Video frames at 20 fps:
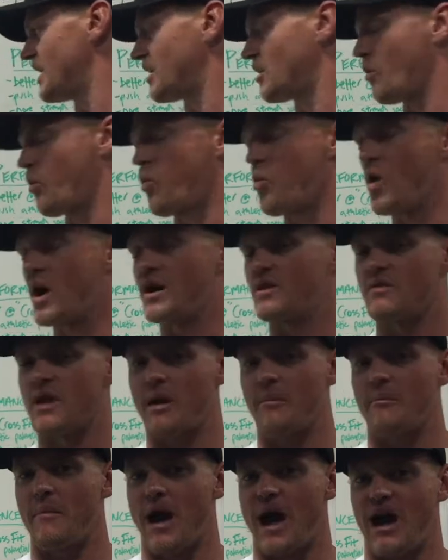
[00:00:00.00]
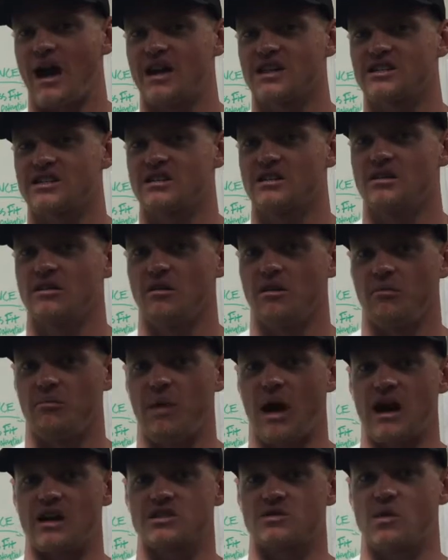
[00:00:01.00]
like a 1 rep max
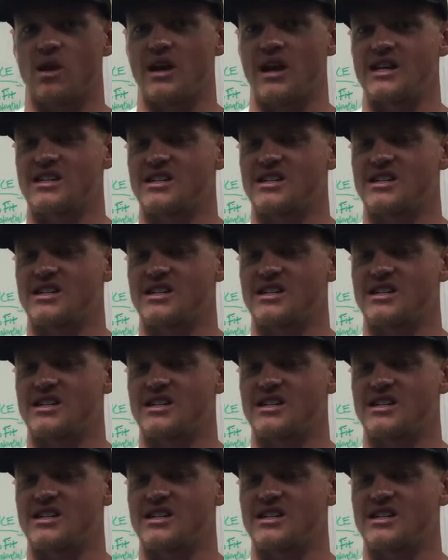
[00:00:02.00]
back squat